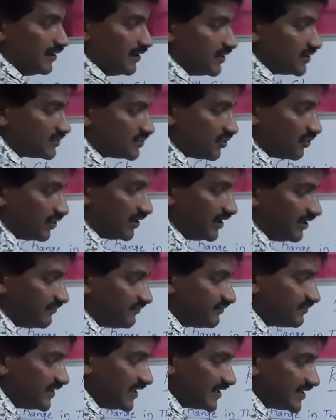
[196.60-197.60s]
So
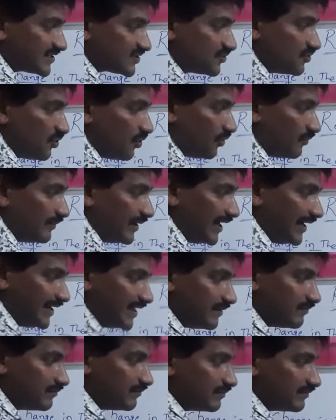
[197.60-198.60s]
if there is no
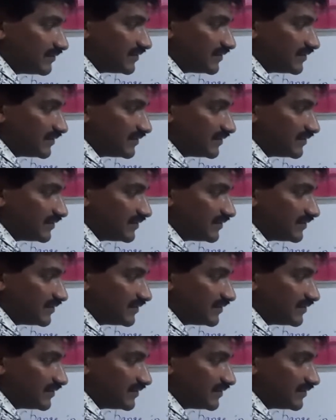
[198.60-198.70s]
medium,